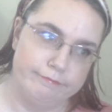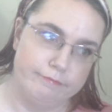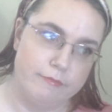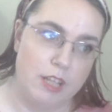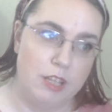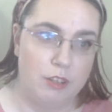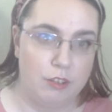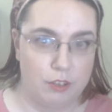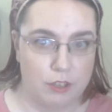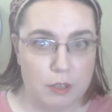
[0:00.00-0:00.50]

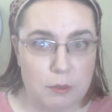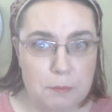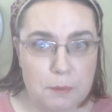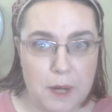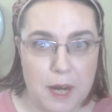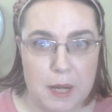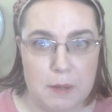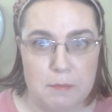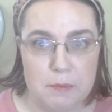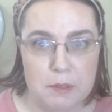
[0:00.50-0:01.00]
it's a good
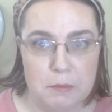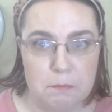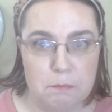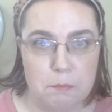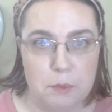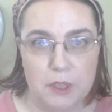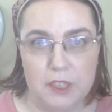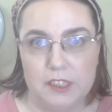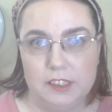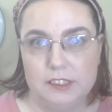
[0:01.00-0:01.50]
primer,
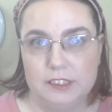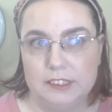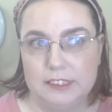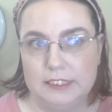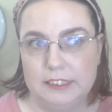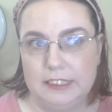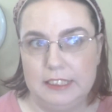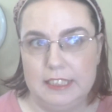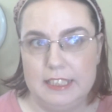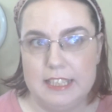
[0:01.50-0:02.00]
but
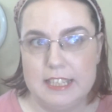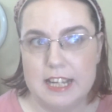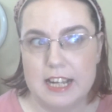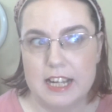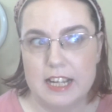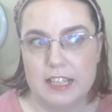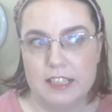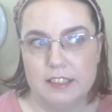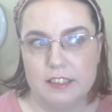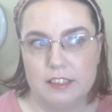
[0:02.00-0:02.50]

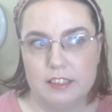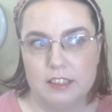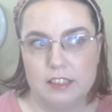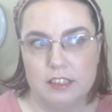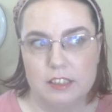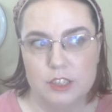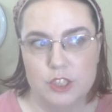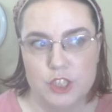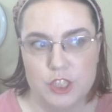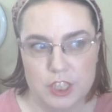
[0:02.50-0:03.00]
not,
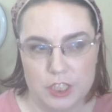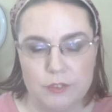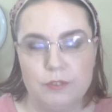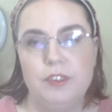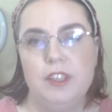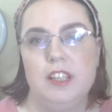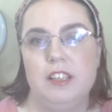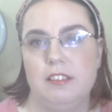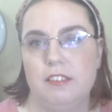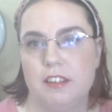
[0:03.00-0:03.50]

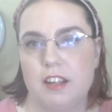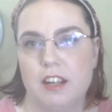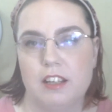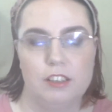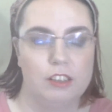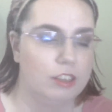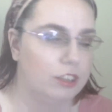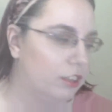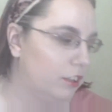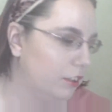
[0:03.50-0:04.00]
longevity is not a long